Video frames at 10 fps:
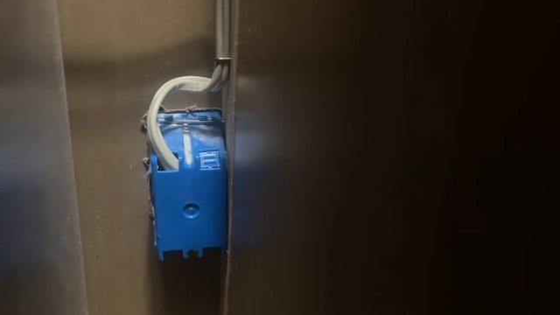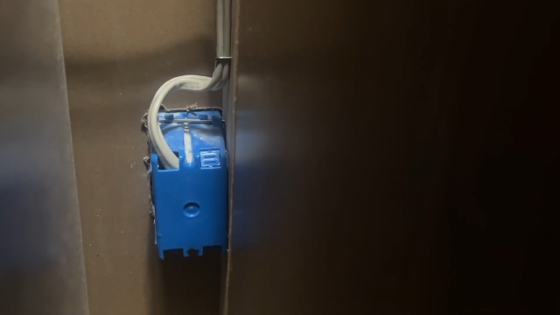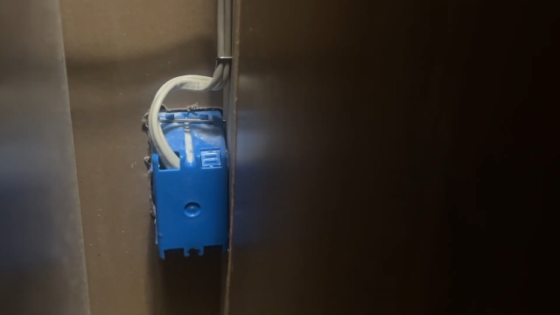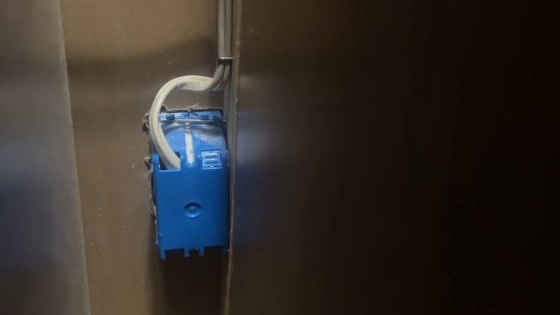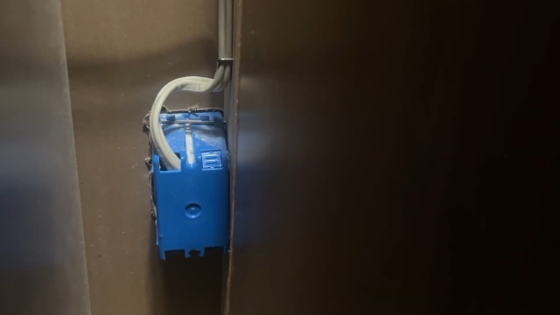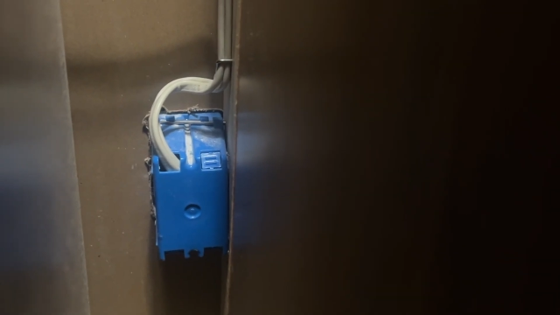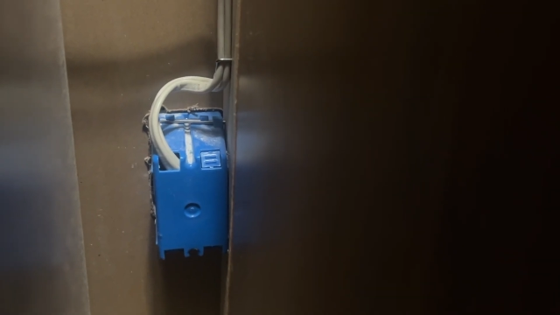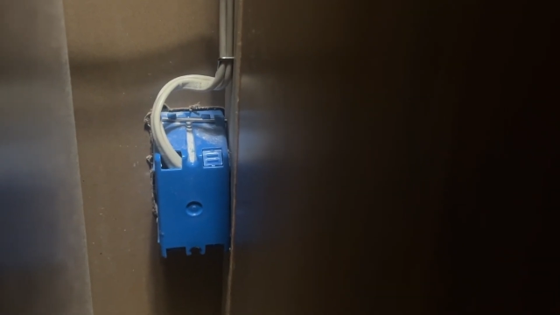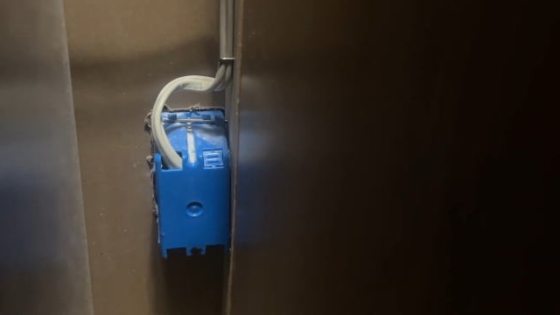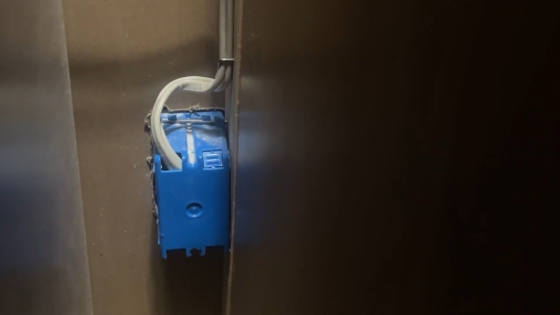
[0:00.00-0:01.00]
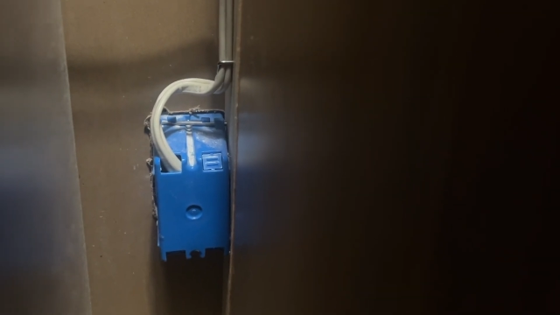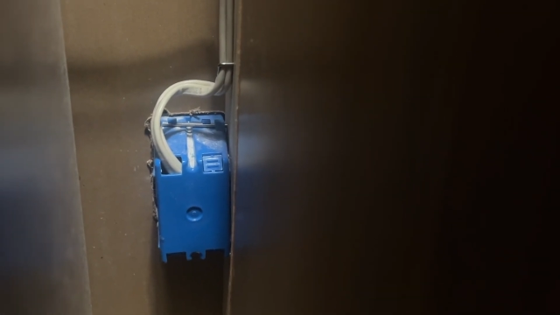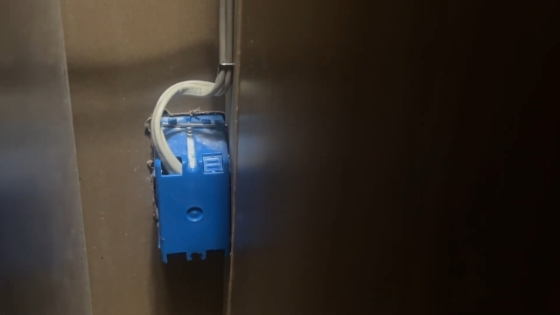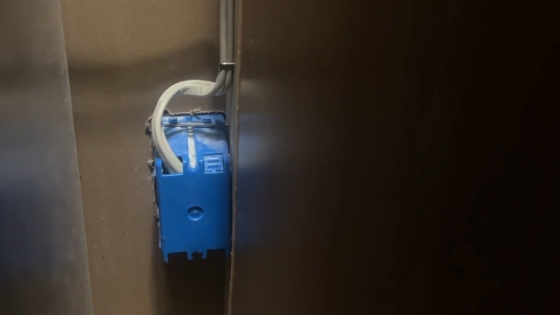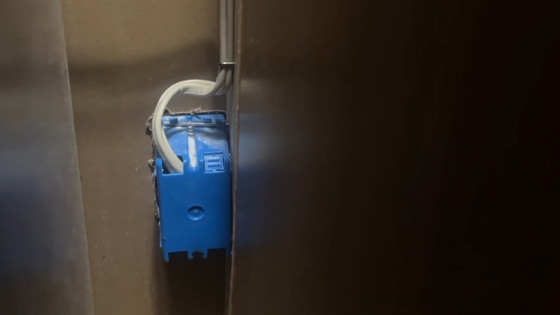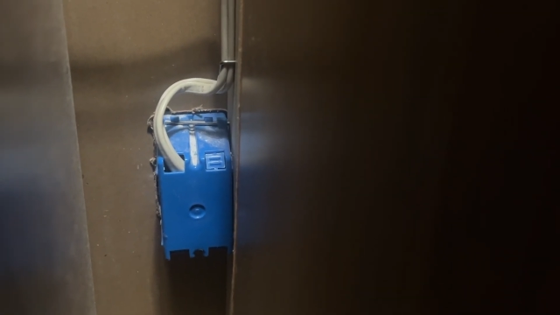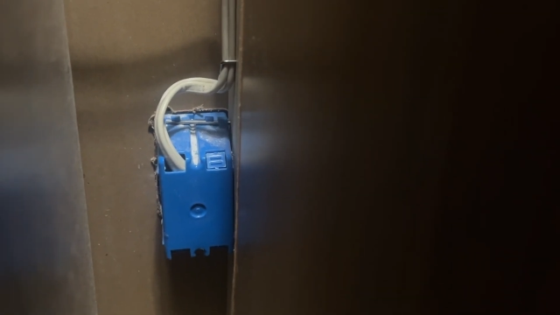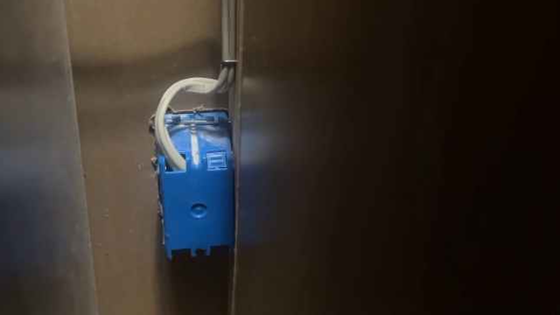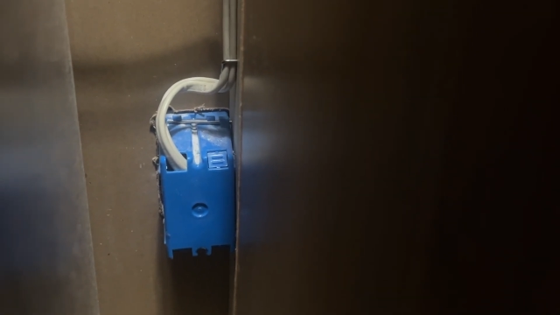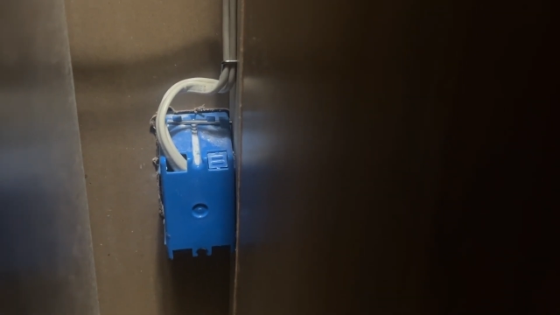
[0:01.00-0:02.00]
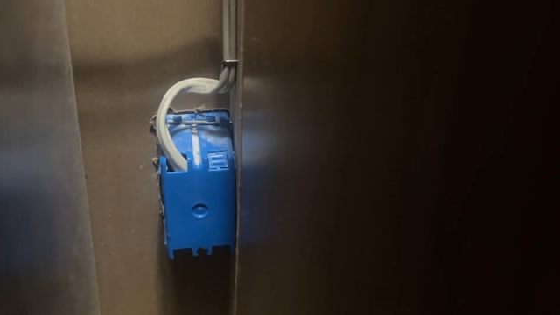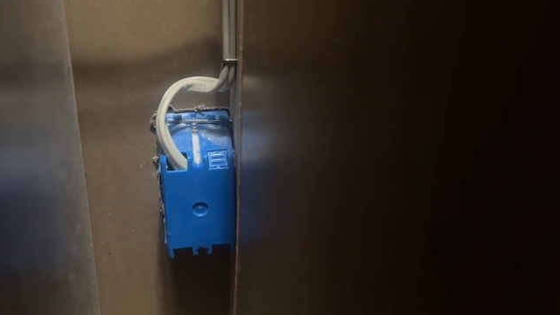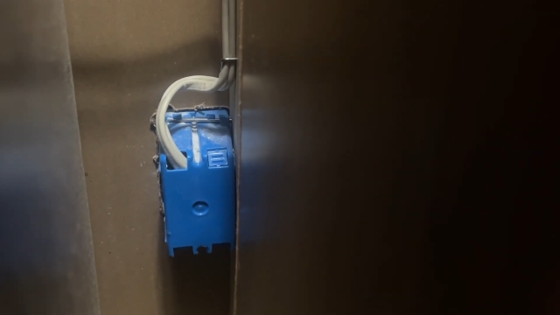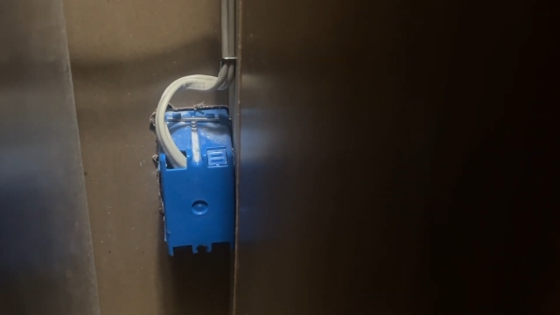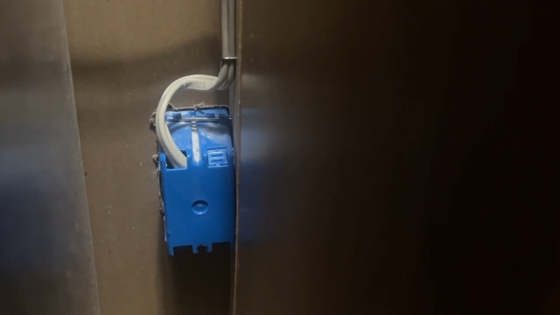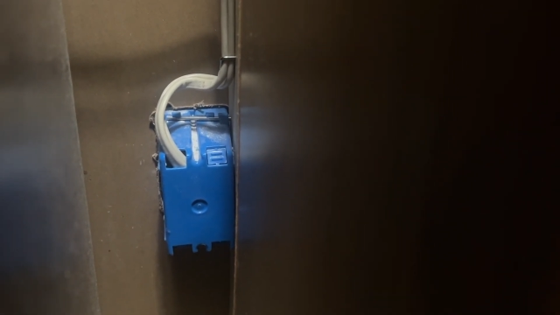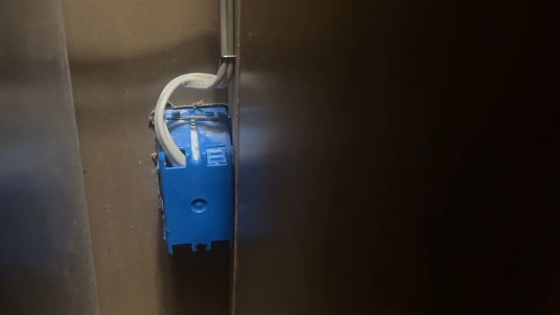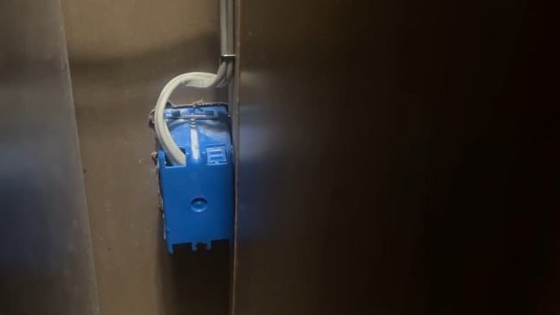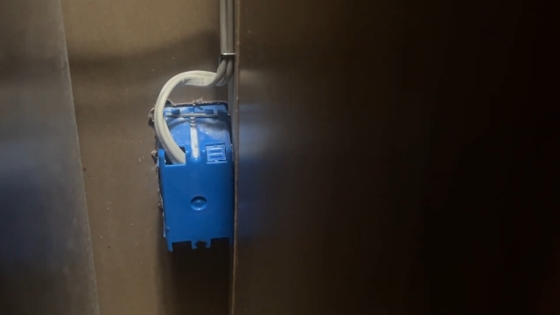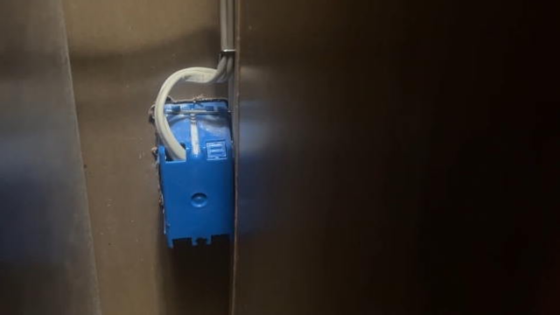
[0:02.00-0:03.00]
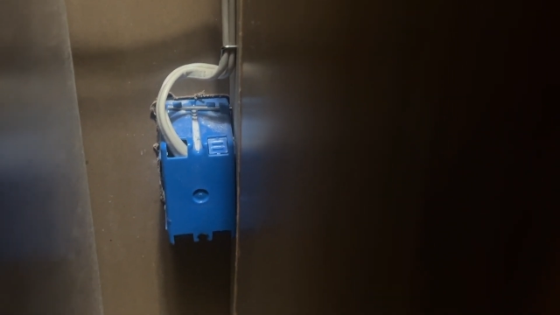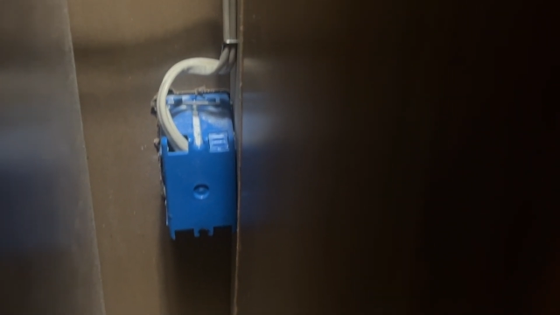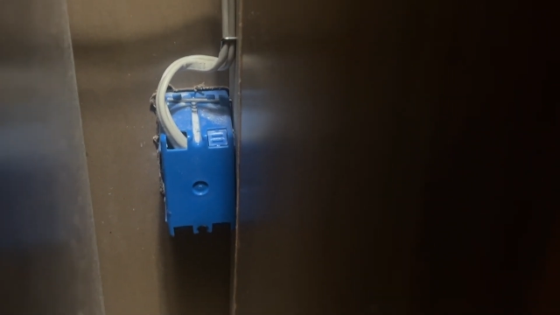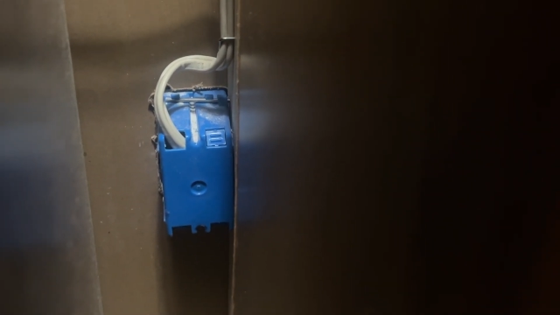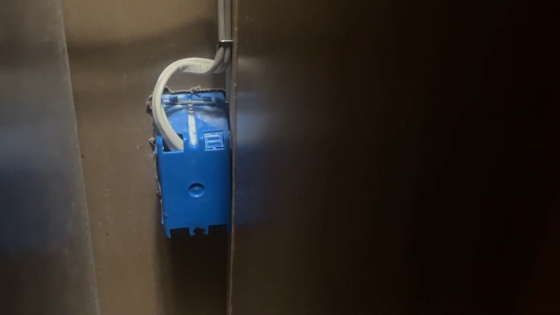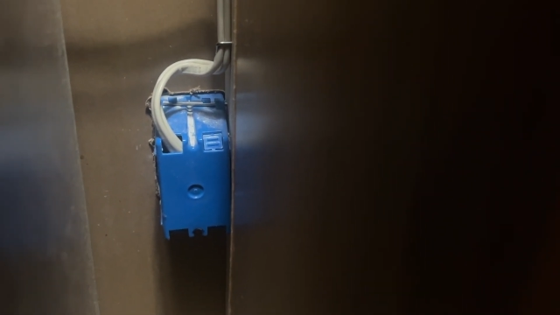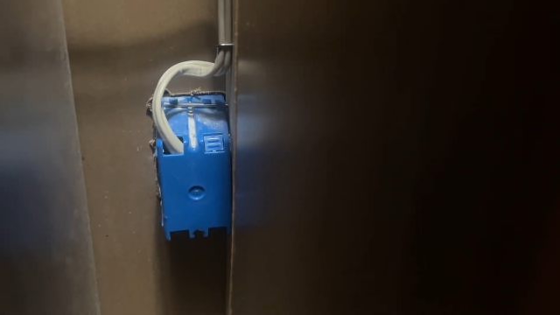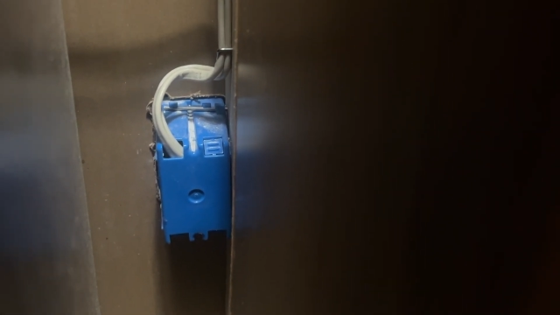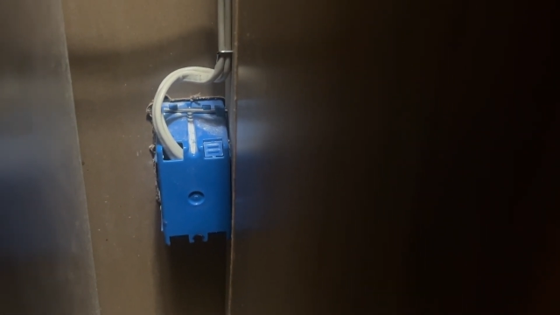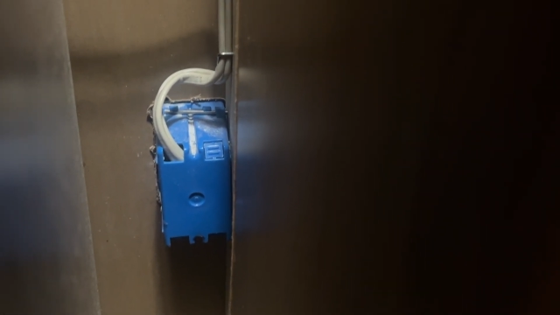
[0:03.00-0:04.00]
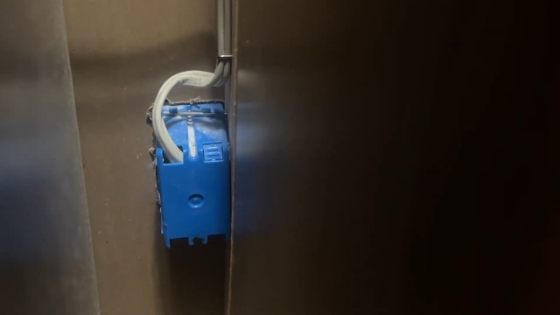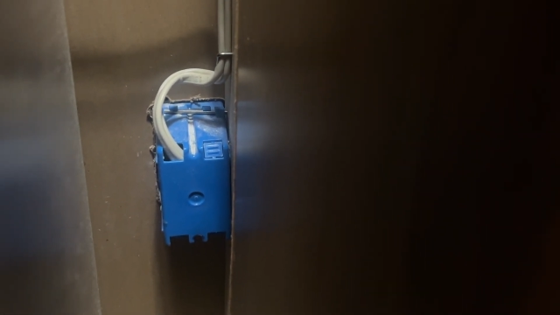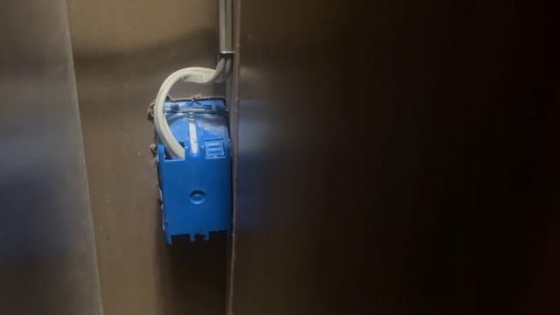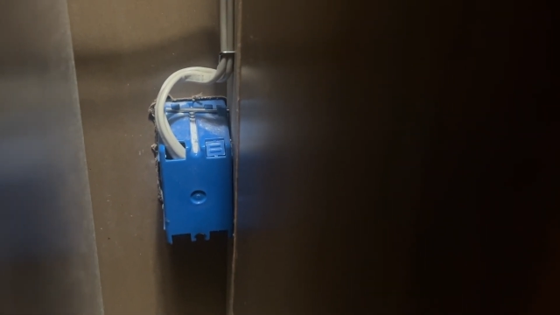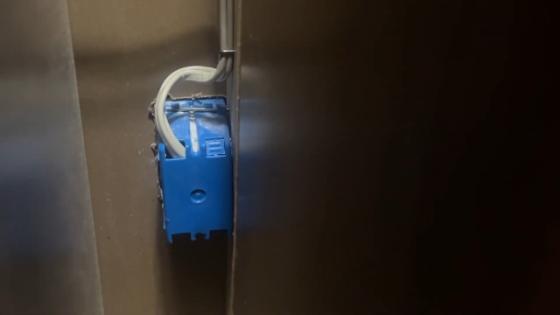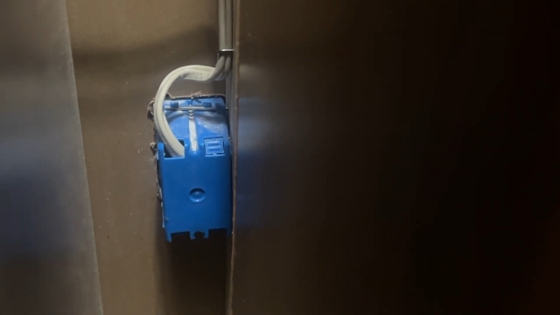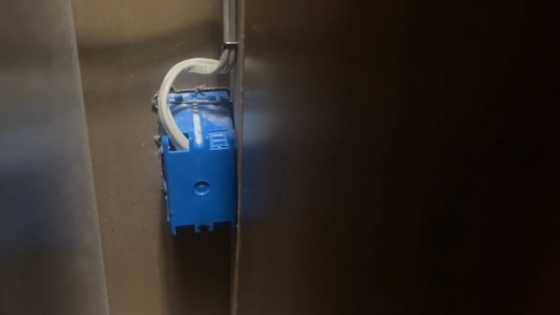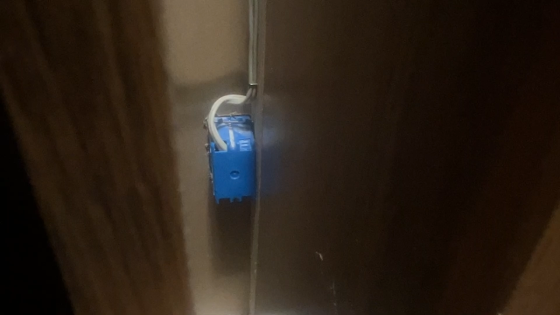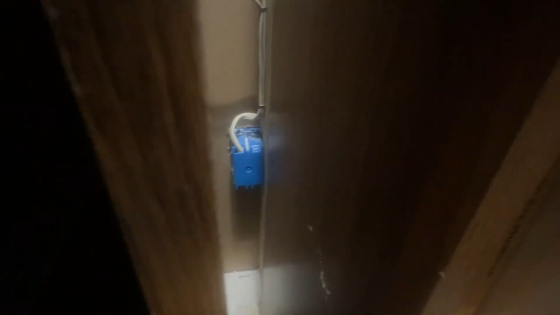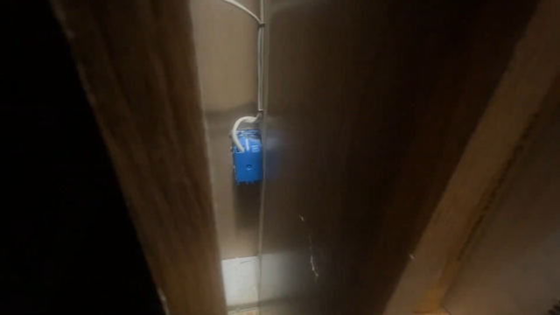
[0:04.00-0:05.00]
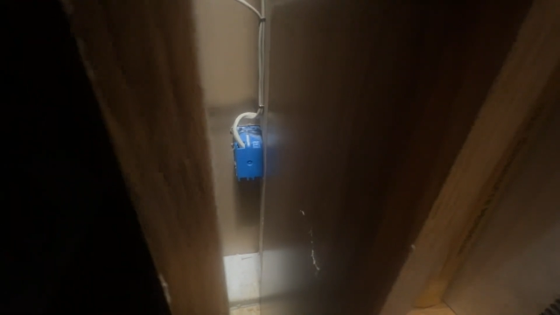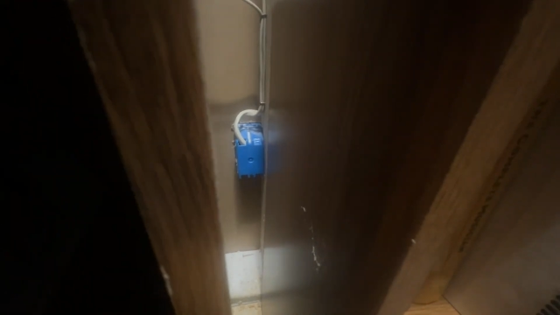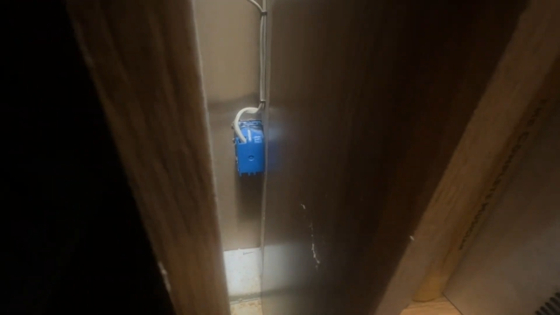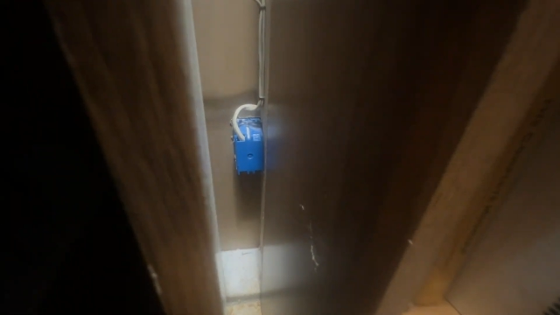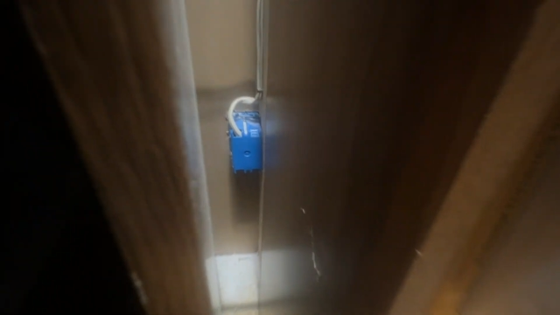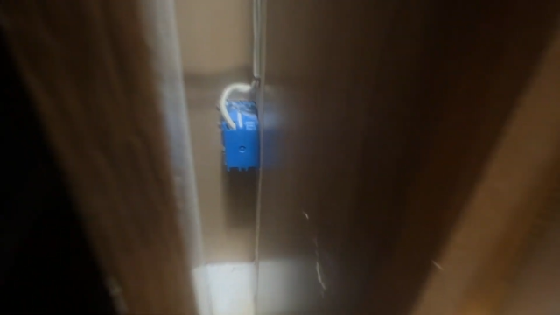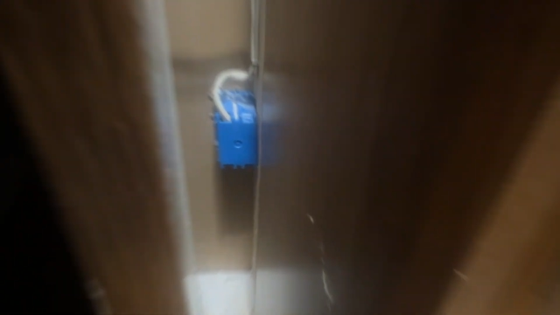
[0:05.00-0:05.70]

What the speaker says: (no speaker visible)